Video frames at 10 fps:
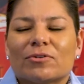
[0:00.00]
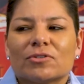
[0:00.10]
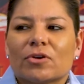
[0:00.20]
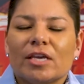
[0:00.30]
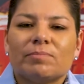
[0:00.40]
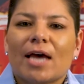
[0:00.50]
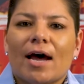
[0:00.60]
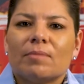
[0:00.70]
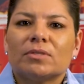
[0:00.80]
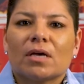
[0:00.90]
know, so keep
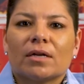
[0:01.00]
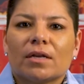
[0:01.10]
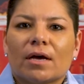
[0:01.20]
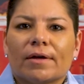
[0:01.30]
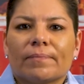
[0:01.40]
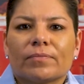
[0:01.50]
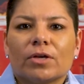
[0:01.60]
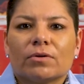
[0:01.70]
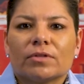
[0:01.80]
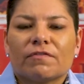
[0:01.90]
tabs on,
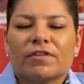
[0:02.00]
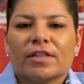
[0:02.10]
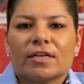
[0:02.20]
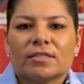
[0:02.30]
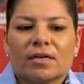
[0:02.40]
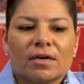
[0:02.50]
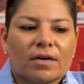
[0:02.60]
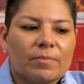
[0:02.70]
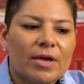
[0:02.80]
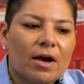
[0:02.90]
you know, different things that are
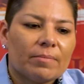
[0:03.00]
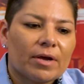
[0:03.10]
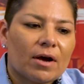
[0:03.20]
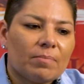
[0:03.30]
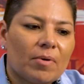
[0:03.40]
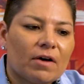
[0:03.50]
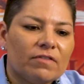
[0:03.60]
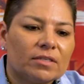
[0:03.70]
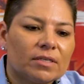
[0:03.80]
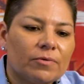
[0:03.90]
going to be coming up.
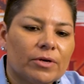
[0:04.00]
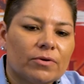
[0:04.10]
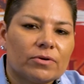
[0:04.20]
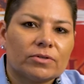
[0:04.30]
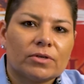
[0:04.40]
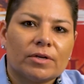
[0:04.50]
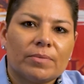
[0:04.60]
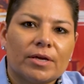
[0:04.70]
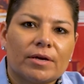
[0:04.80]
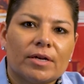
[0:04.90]
Obviously, we know there's going to
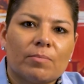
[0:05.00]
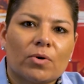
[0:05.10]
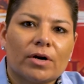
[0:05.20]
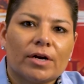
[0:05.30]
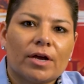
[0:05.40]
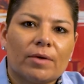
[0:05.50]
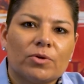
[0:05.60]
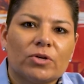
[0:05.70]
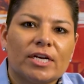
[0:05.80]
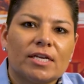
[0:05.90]
be an important
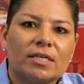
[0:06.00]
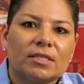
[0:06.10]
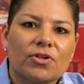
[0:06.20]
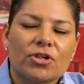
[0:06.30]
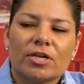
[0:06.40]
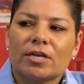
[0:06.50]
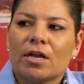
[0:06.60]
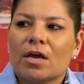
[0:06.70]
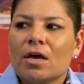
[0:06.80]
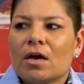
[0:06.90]
community
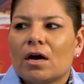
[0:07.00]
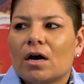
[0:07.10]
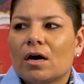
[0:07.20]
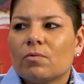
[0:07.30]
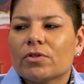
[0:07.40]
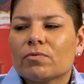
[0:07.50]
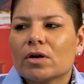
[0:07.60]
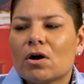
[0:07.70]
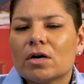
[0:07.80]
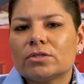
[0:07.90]
decision with
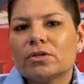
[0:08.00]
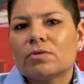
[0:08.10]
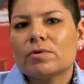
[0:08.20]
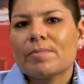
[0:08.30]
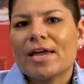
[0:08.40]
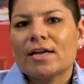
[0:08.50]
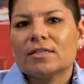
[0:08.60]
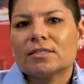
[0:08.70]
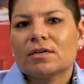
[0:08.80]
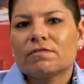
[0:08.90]
regard to the
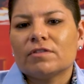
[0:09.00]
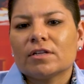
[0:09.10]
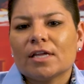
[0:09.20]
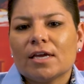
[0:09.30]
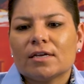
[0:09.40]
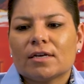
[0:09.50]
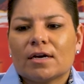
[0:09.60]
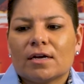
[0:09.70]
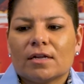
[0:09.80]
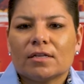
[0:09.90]
remains of the late
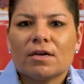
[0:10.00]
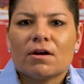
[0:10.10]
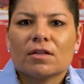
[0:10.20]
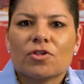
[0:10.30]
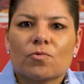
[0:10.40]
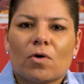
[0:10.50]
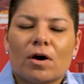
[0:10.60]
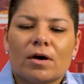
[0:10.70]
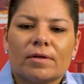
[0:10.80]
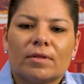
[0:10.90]
Leon
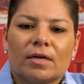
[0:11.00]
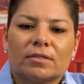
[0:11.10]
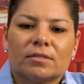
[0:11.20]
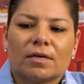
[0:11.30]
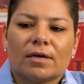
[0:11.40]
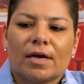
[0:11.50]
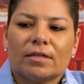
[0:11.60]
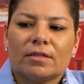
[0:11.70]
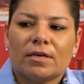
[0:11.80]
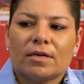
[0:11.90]
Lajoie that's
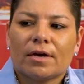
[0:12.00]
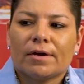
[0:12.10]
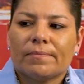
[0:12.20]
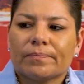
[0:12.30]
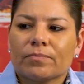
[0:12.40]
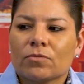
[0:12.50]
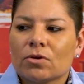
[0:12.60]
at the